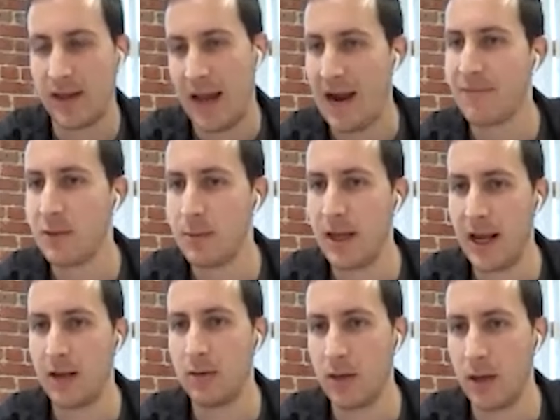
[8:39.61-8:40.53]
have to be
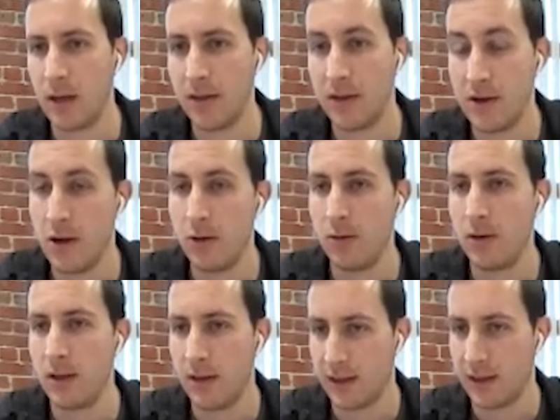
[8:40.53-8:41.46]
handled on the
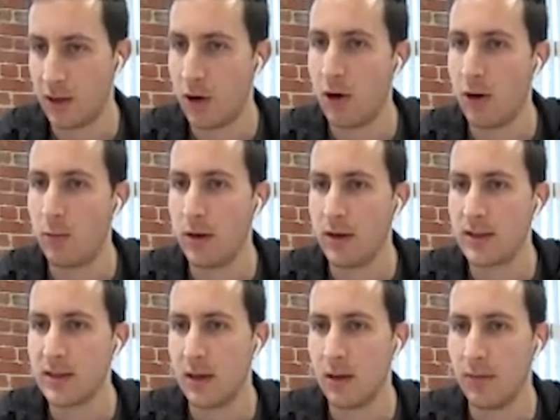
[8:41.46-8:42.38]
node, like the hardware
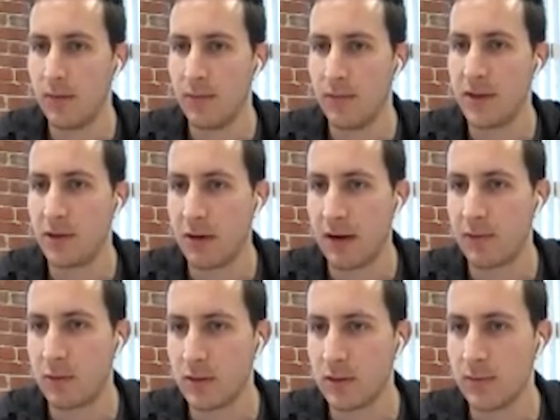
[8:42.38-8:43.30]
itself that the
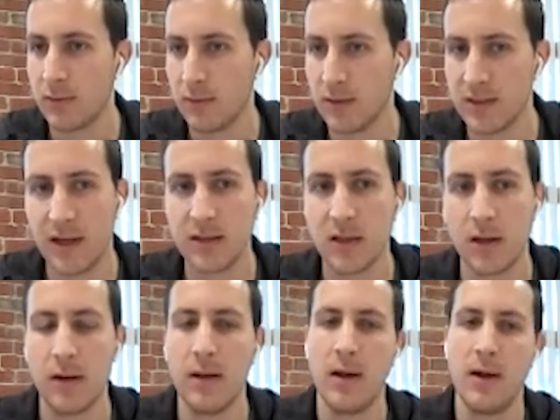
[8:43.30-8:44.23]
GraphQL server resides
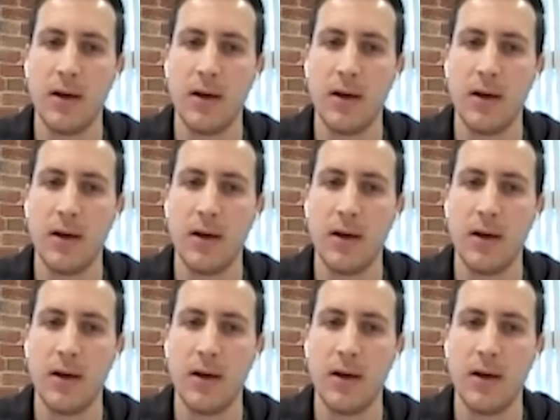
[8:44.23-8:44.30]
on.